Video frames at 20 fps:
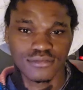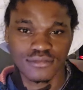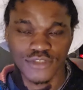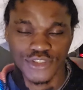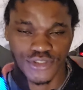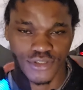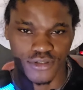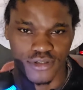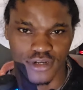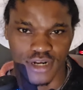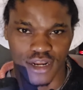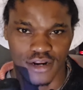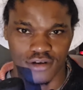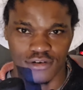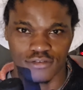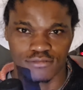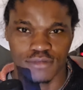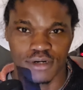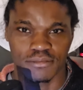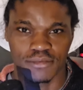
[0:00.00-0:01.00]
Sure, I
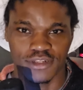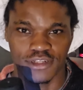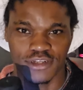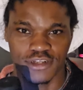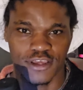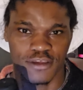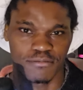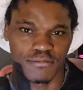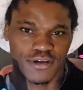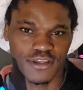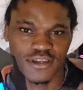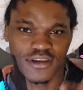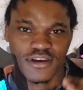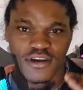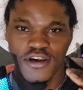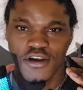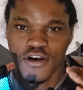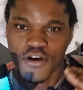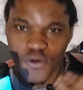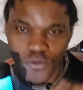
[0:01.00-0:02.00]
don't remember the name, but
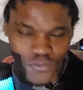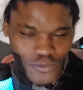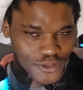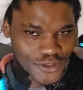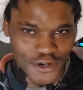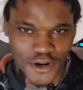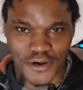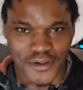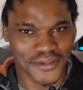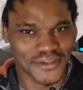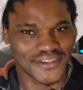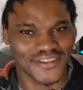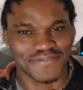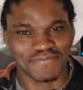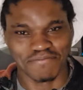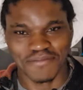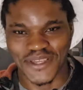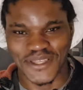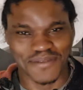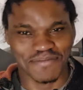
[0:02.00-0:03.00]

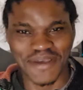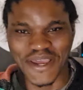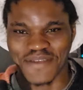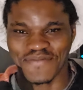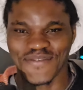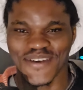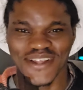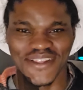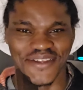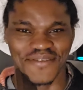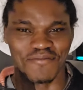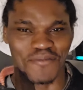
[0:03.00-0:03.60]
his main villain,